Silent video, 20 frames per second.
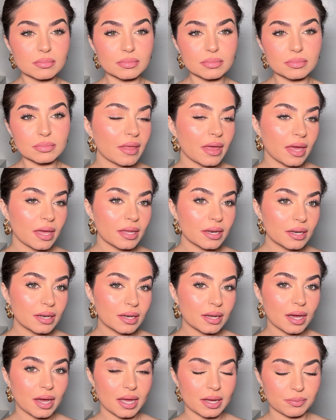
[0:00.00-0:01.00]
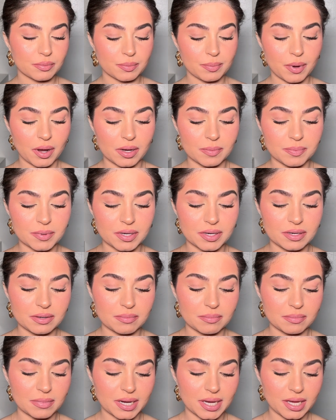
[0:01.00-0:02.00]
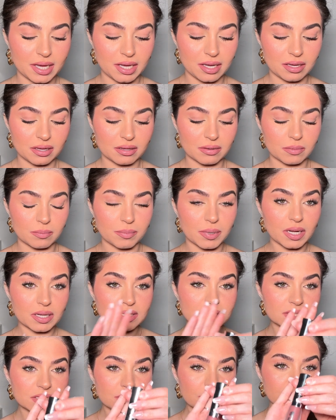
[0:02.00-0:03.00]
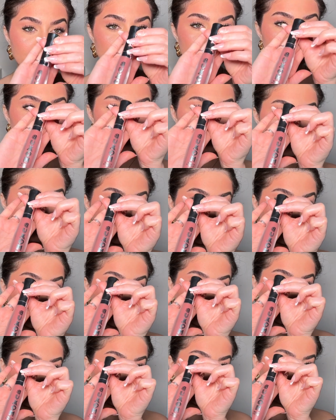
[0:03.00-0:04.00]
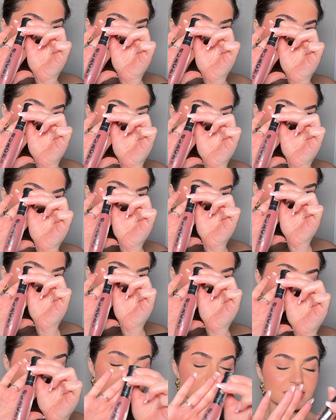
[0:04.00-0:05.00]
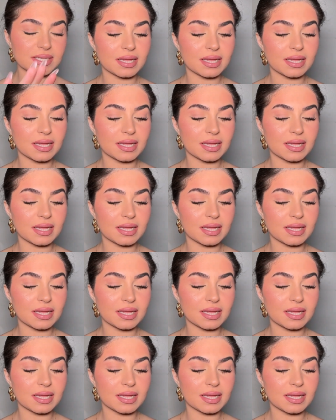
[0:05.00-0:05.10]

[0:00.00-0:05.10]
Then I will pop on my Buxom plumper gloss.